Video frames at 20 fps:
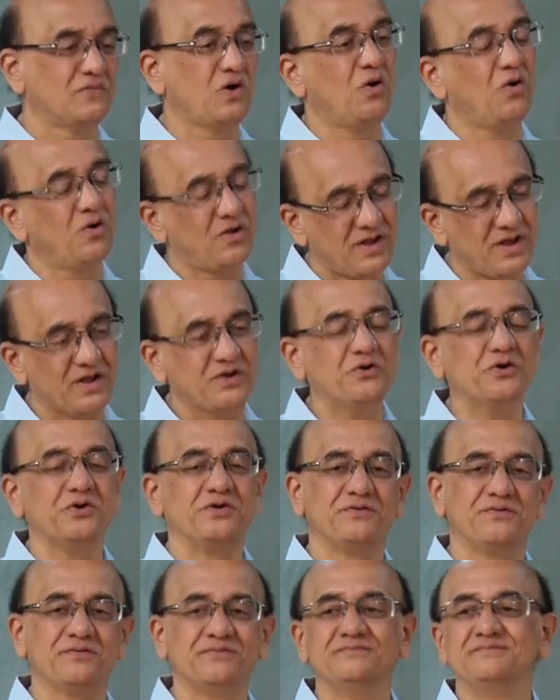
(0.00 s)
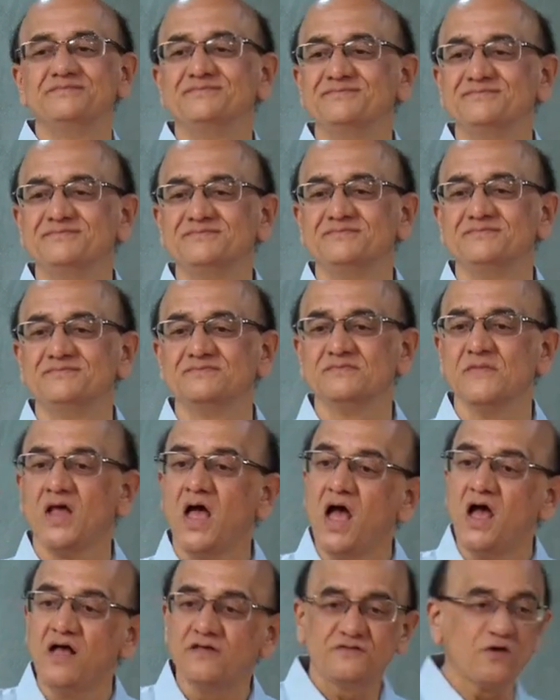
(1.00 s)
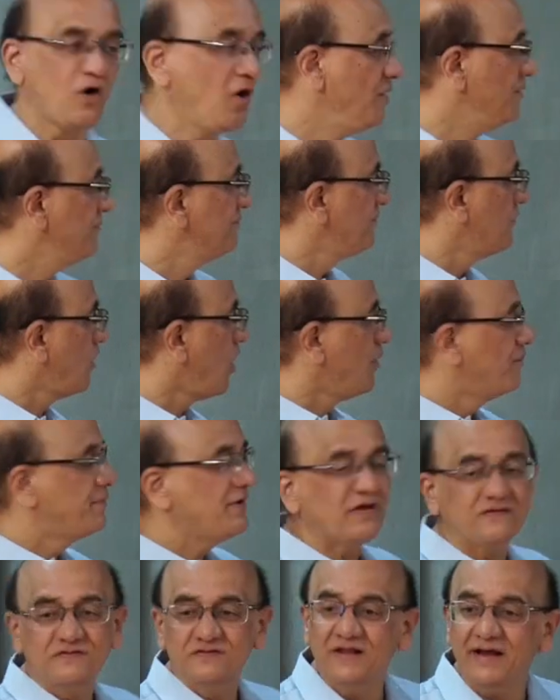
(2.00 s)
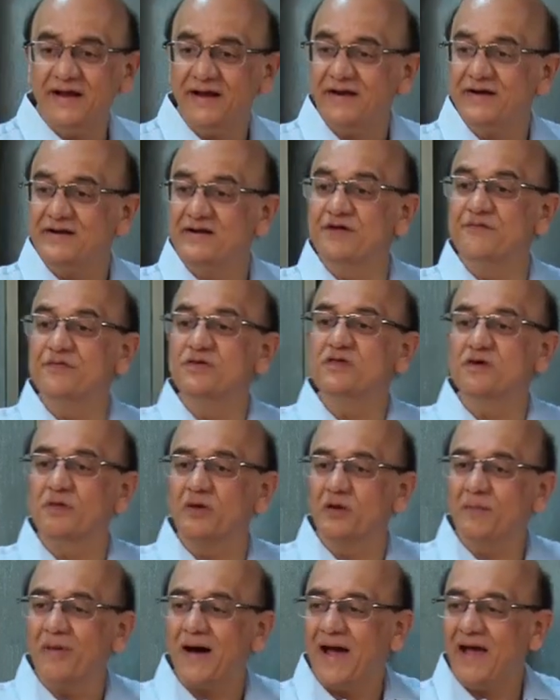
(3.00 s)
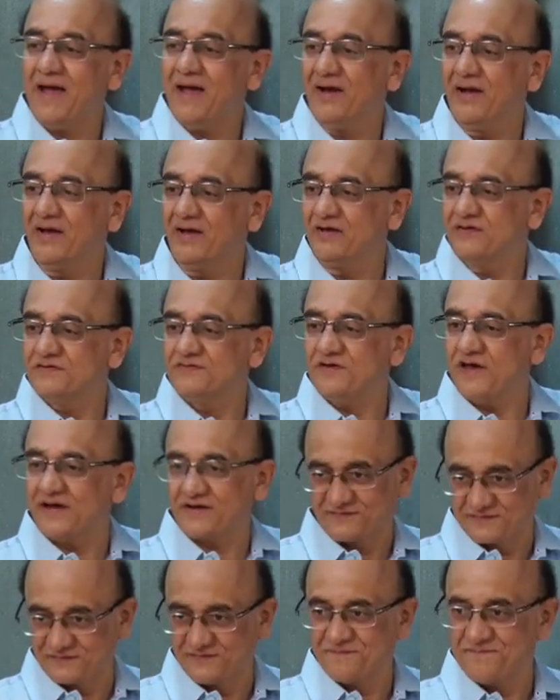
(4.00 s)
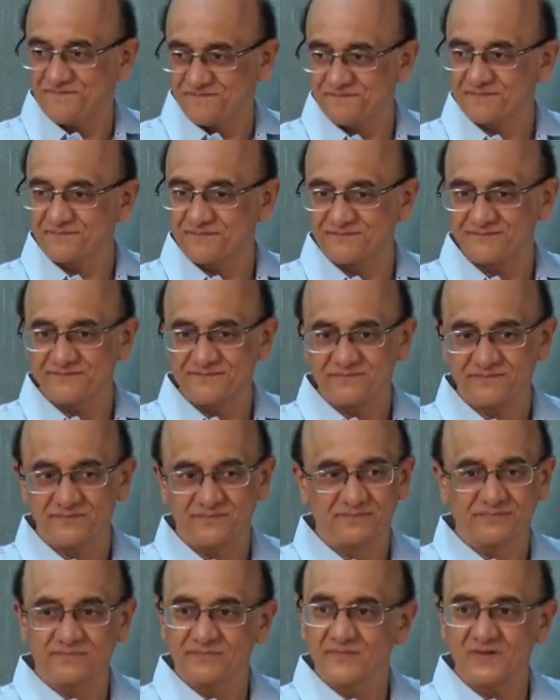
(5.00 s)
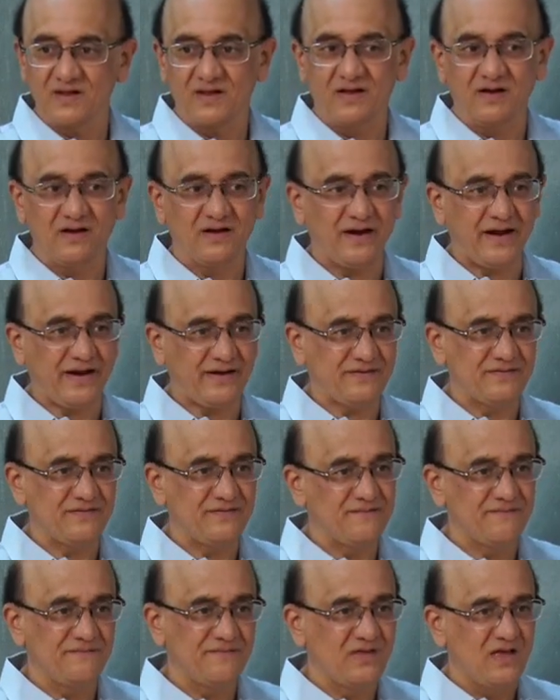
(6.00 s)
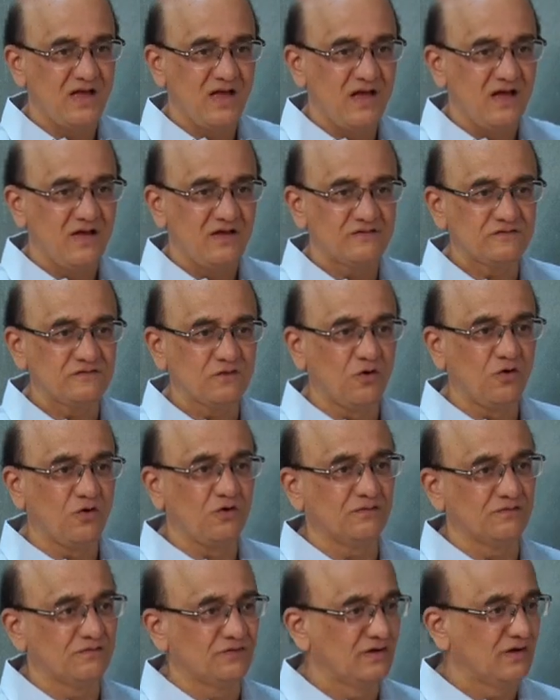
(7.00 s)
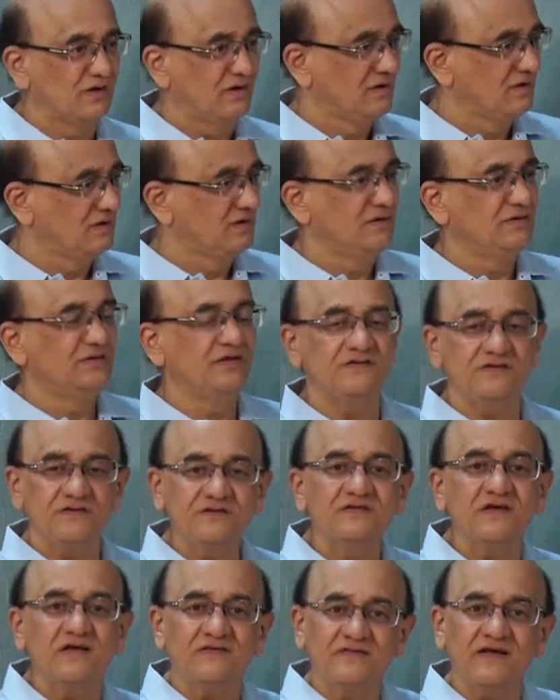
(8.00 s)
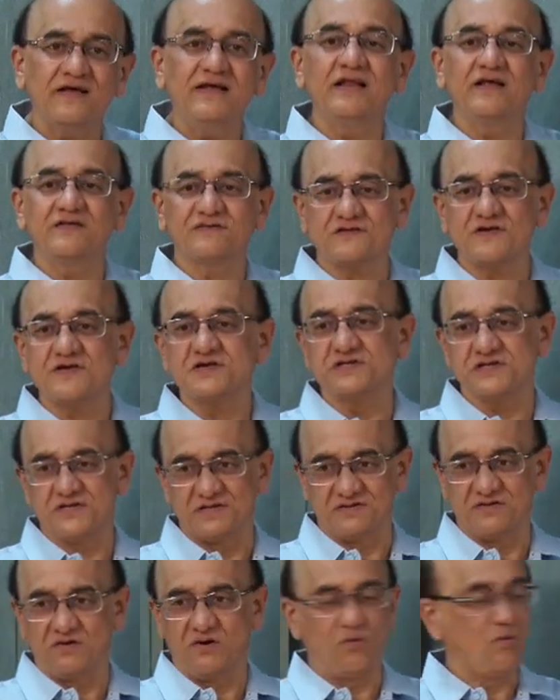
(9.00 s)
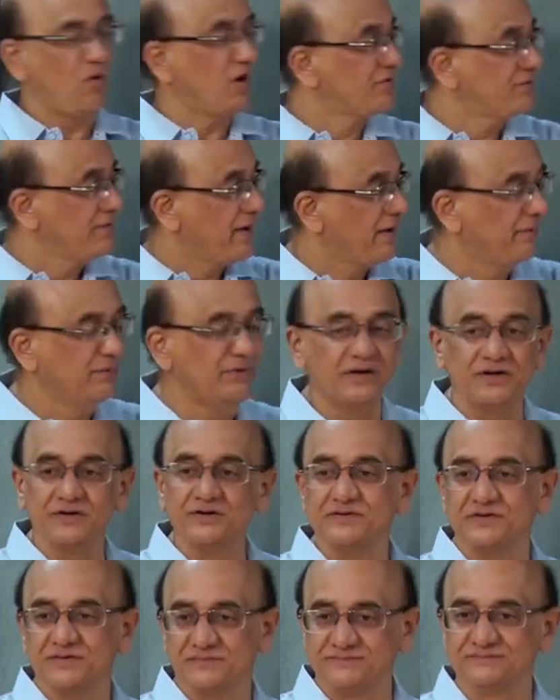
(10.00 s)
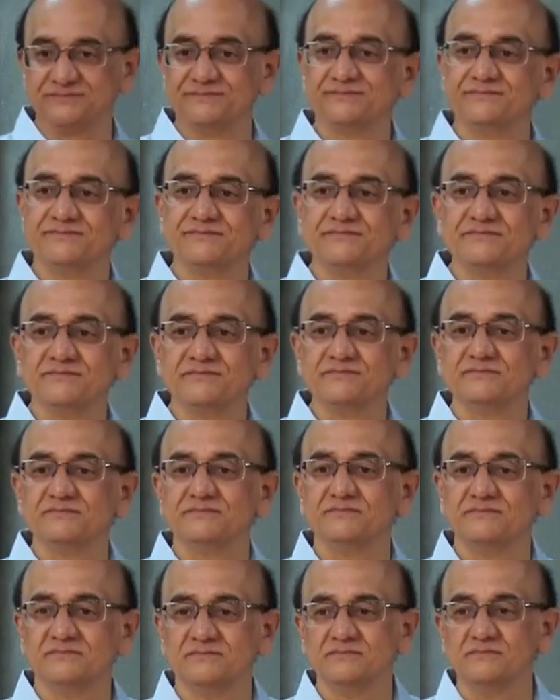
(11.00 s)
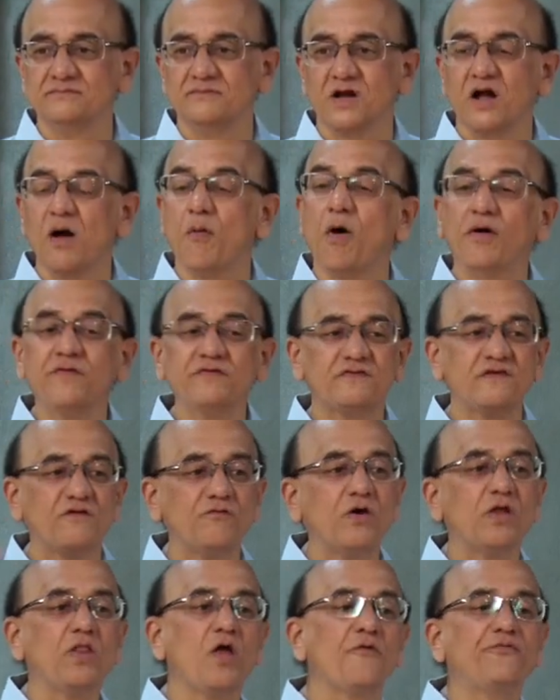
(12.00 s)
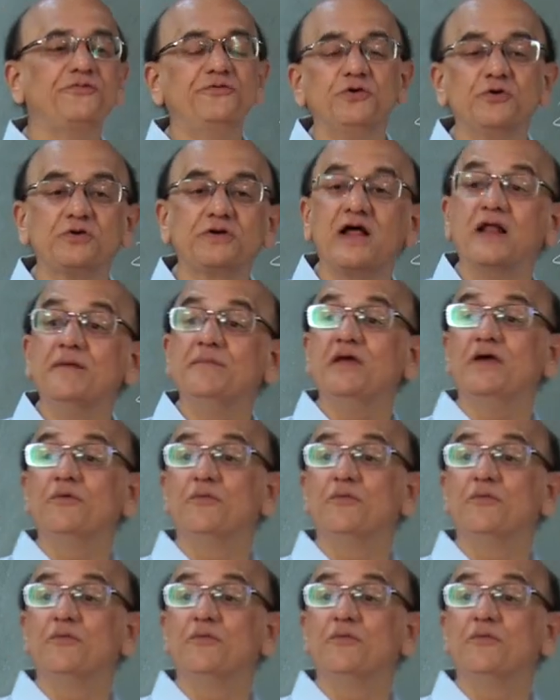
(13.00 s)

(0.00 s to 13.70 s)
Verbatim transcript: Okay, good. So, obviously divisible by 6, correct? So, this is just the illustration what we have learned. Come on, someone of you tell me